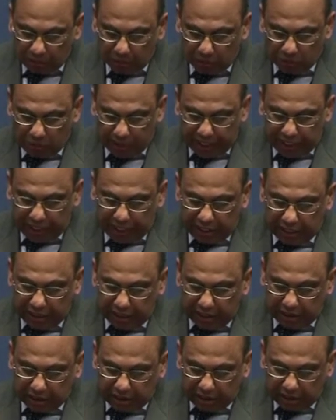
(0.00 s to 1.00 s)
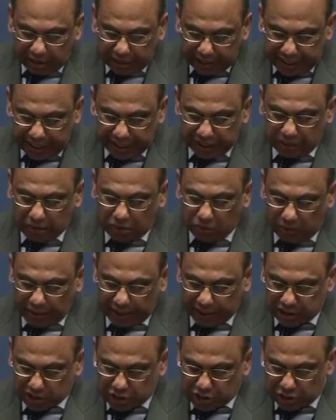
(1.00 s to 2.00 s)
We need to
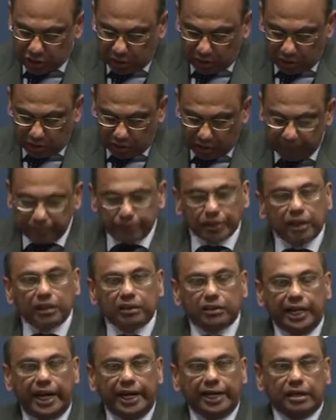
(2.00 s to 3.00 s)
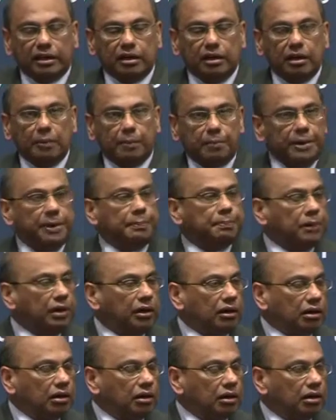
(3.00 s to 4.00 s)
ensure that people,